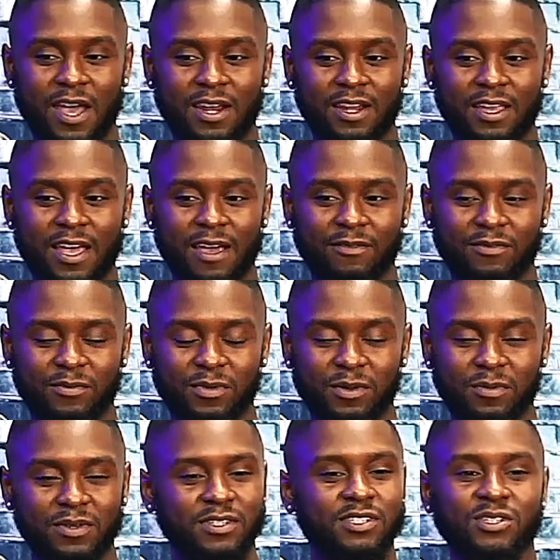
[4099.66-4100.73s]
I done got from
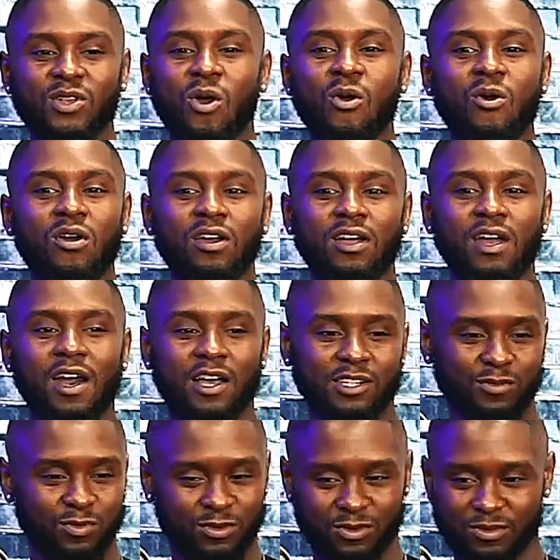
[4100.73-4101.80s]
people, it's just hard
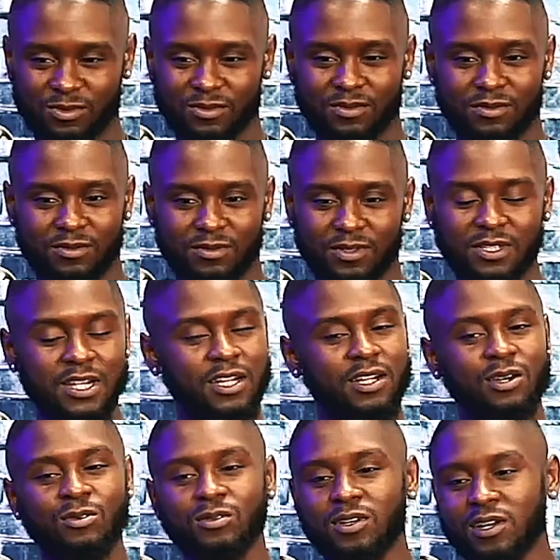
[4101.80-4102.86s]
gospel. Because mm -hmm. I mm-hmm.
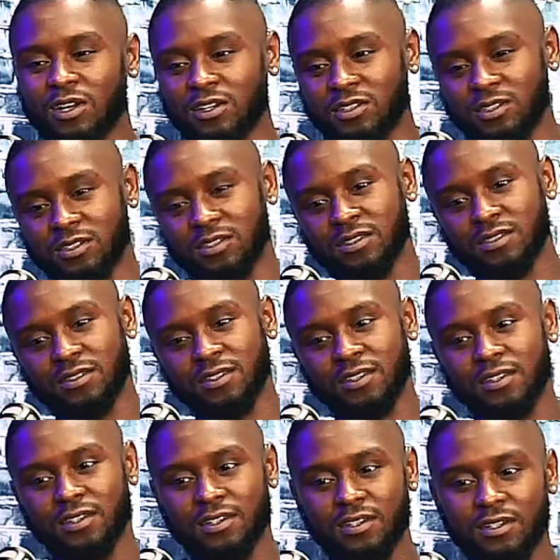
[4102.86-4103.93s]
don't curse.
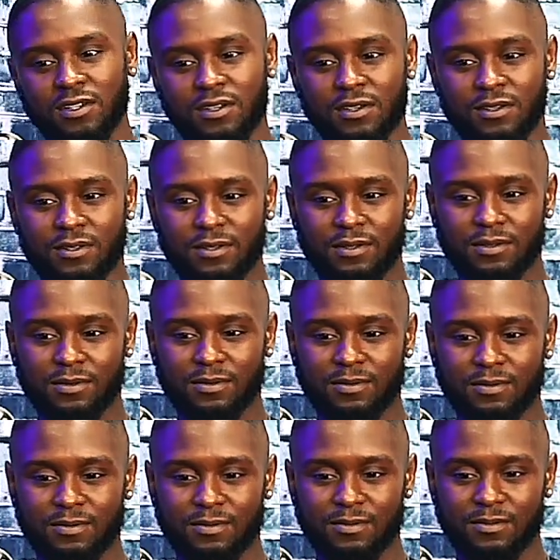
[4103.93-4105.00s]

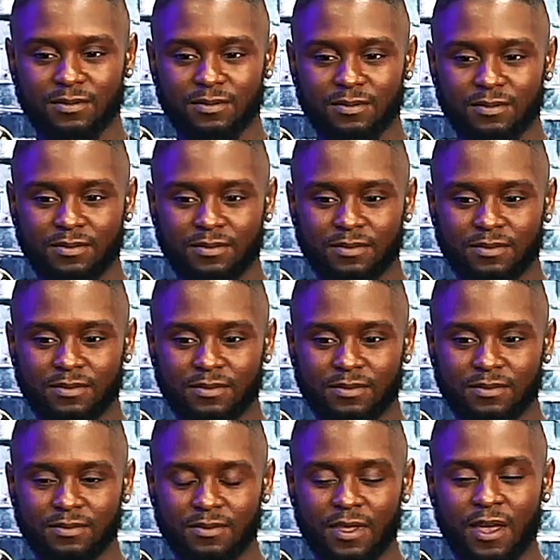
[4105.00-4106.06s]
Um,
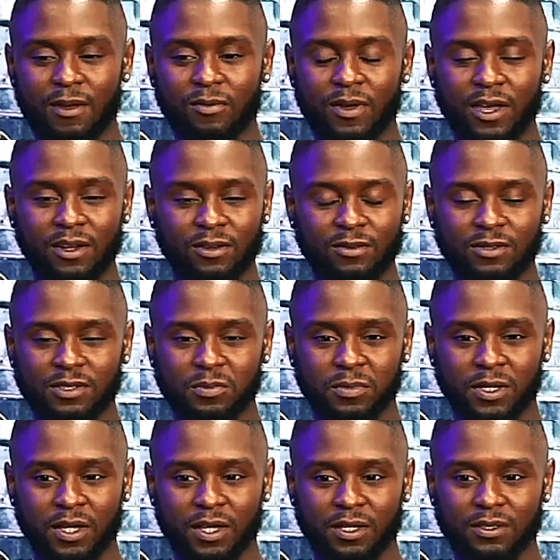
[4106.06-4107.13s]
I write on the
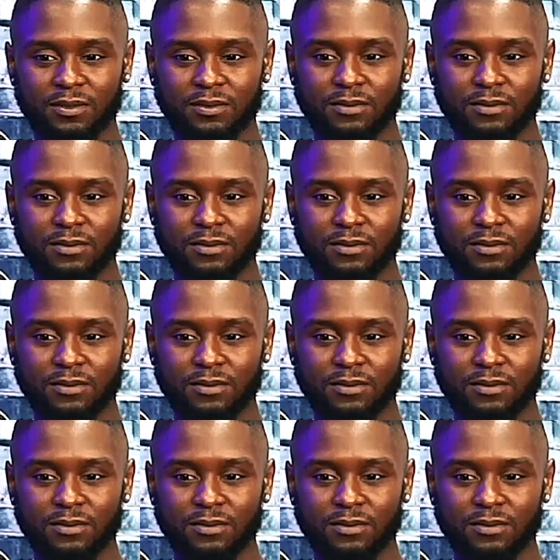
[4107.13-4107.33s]
spot.